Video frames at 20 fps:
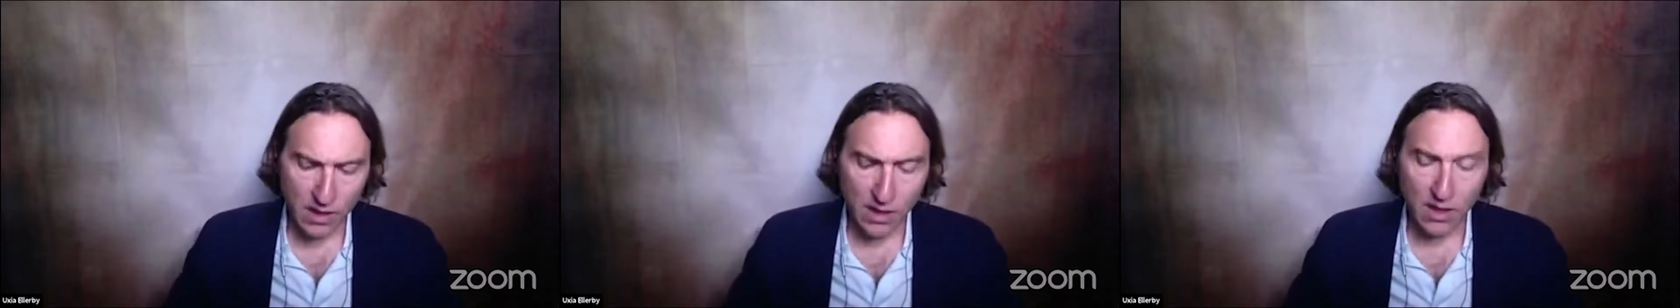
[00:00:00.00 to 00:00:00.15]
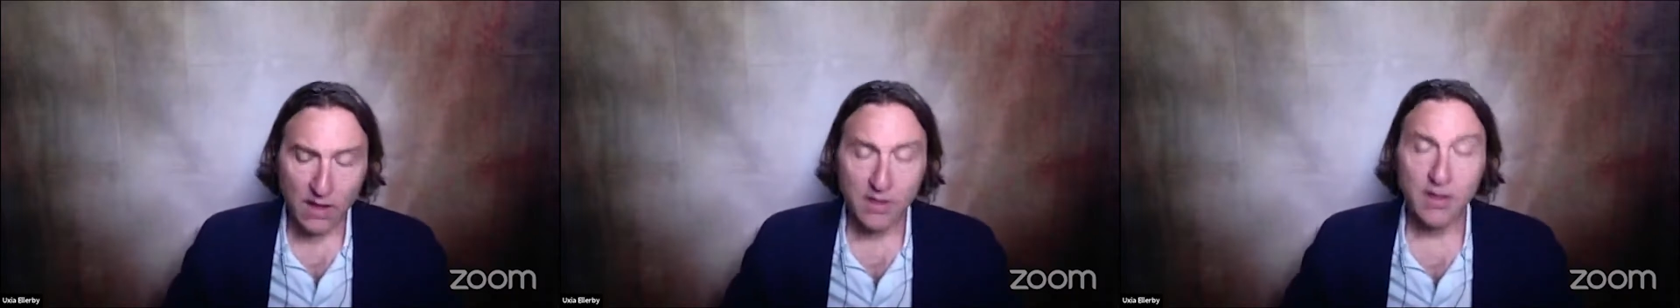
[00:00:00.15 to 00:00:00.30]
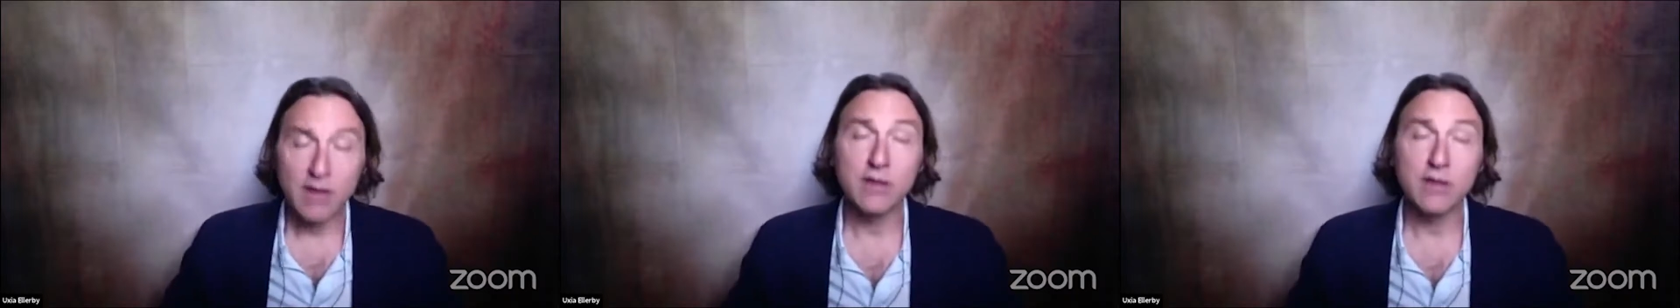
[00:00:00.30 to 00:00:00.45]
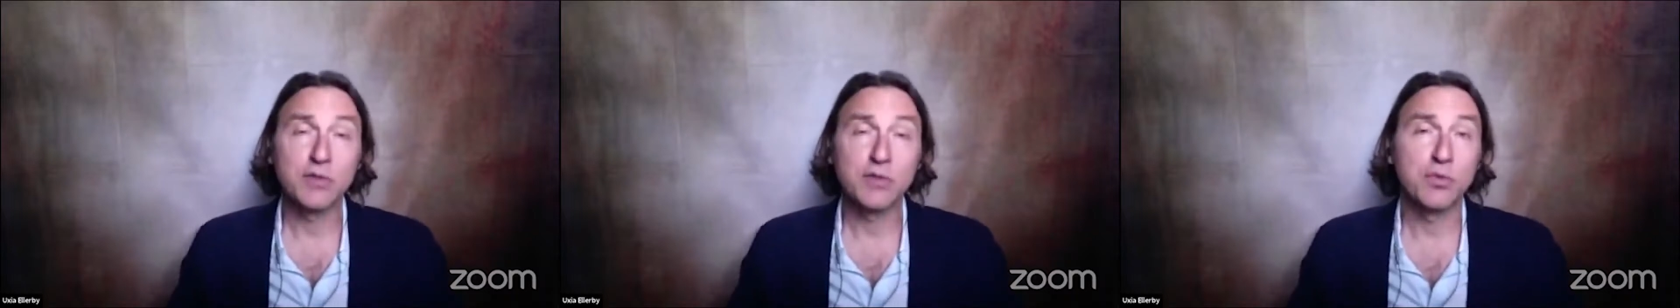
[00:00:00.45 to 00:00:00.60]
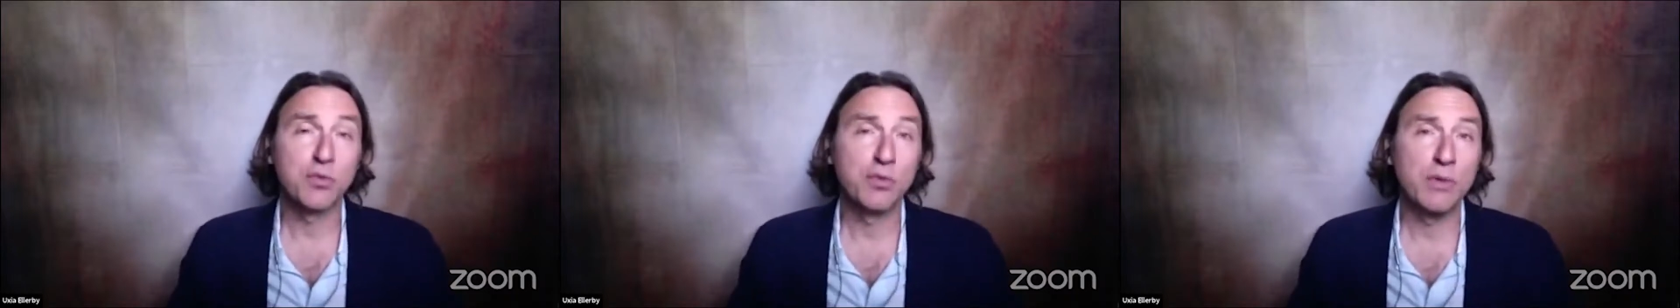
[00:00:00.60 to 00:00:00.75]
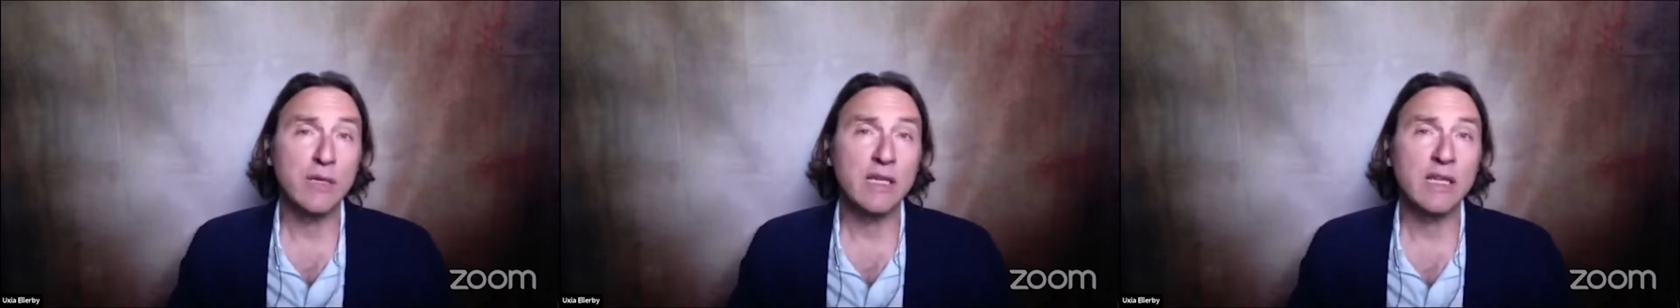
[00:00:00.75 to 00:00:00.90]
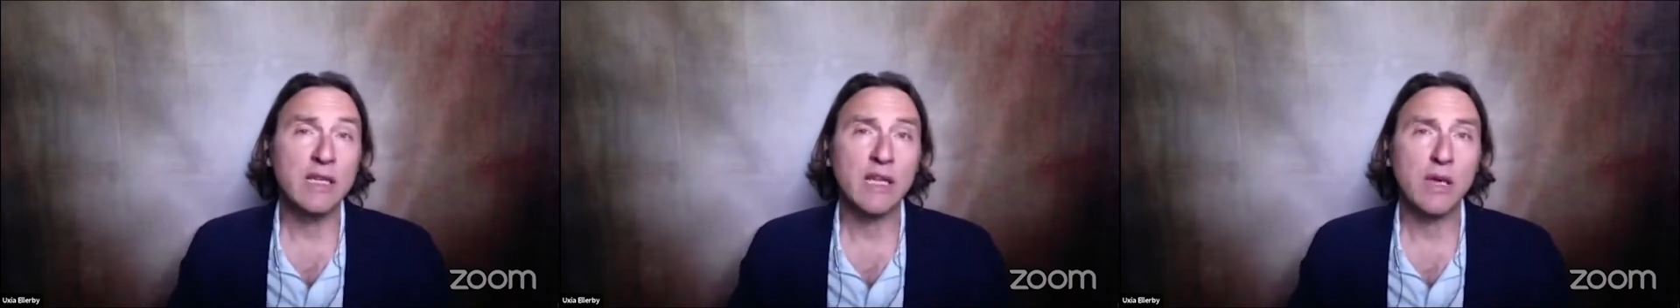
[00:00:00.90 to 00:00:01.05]
there is
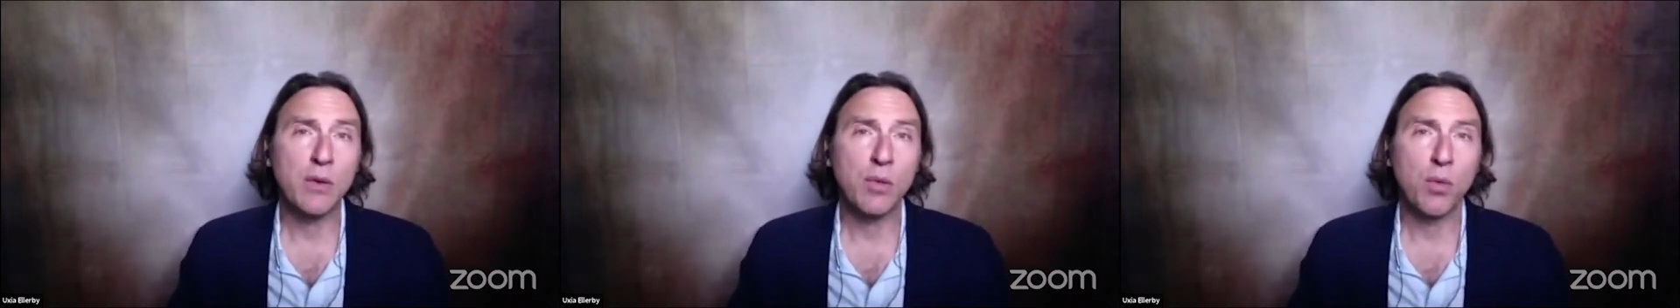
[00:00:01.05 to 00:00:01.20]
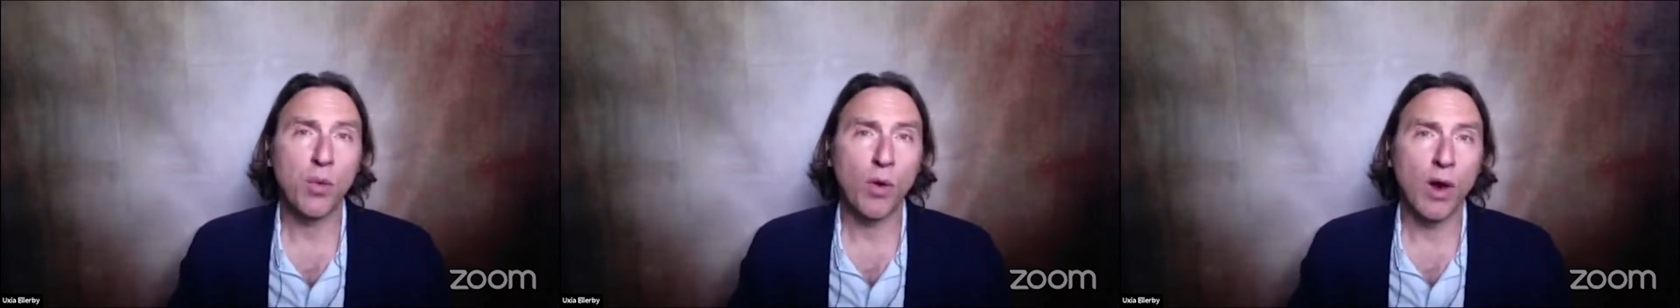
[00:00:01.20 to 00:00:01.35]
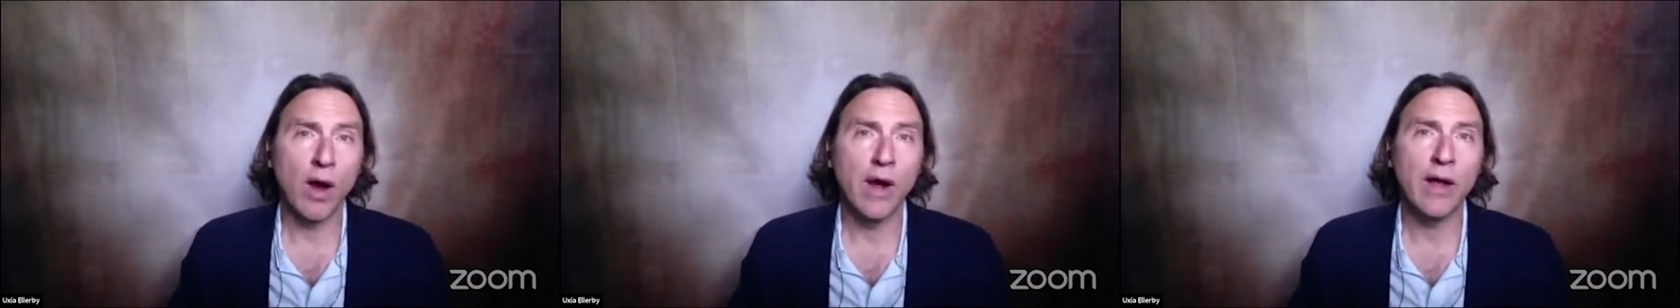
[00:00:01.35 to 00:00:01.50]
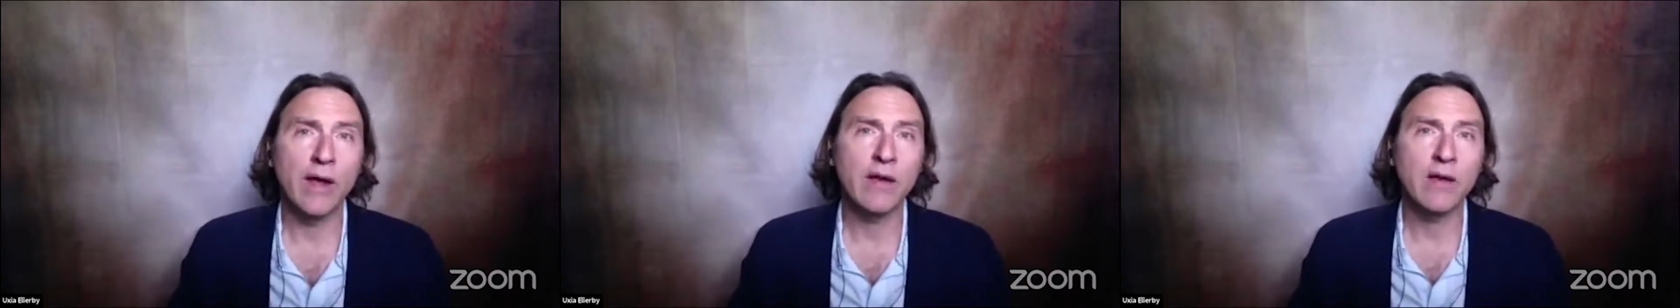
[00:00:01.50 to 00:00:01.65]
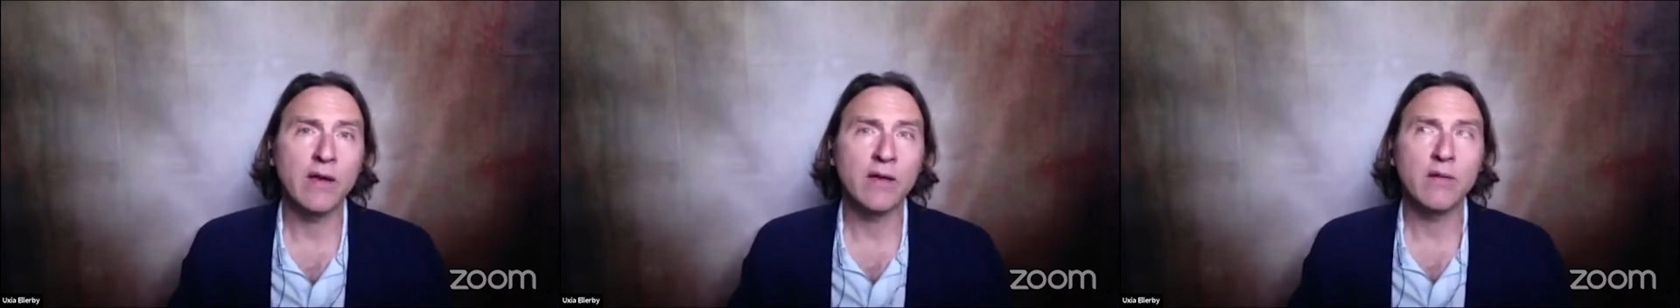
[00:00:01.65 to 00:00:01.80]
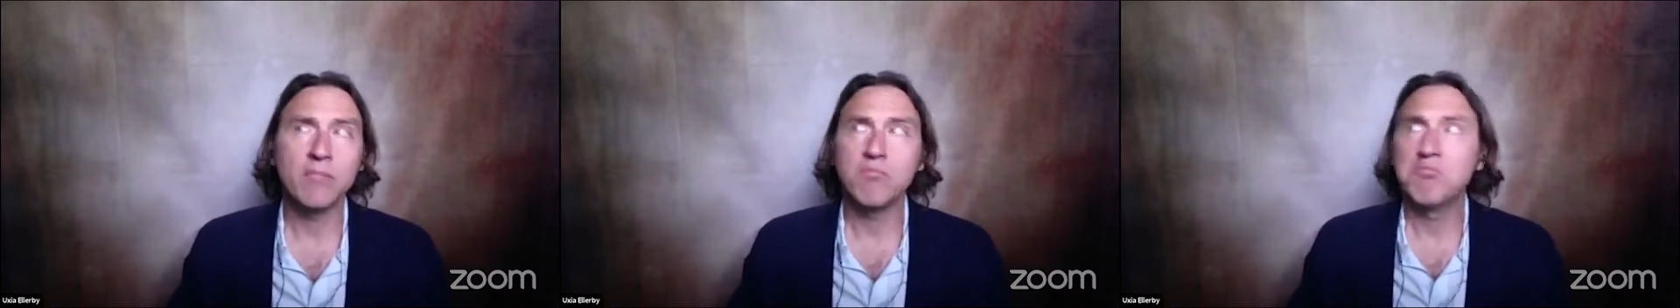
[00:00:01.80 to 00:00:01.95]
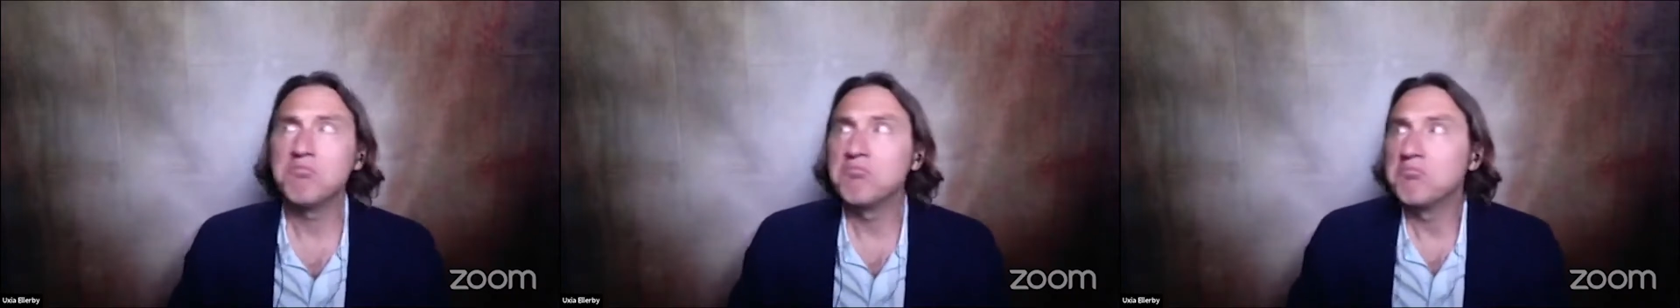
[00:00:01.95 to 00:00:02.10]
really one,